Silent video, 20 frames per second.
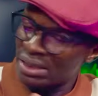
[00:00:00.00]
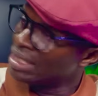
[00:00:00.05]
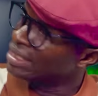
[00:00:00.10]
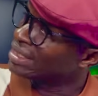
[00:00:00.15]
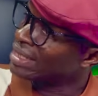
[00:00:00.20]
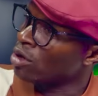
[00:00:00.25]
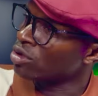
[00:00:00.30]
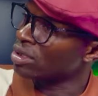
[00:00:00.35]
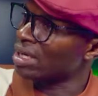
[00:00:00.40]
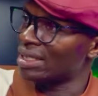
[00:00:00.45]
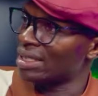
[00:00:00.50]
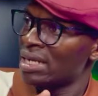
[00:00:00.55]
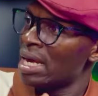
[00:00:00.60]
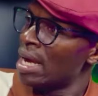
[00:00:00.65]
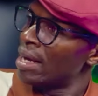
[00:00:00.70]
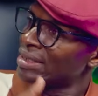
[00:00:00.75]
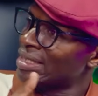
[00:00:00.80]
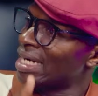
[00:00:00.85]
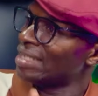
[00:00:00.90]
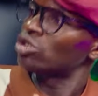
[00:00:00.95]
the sound card,
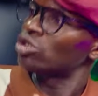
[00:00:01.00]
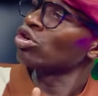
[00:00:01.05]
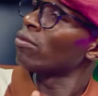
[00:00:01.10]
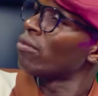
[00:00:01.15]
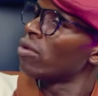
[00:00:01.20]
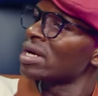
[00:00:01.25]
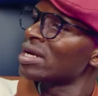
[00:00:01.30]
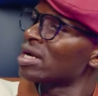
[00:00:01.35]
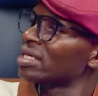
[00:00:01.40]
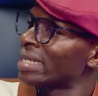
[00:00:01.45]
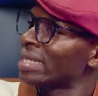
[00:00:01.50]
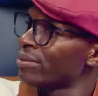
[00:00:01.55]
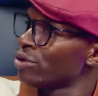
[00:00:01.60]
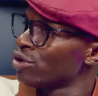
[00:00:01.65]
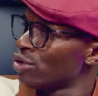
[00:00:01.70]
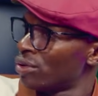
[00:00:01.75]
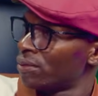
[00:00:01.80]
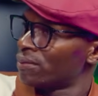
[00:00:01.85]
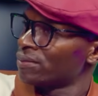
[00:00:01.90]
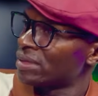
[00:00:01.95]
touch somebody not time
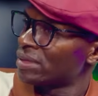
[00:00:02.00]
here.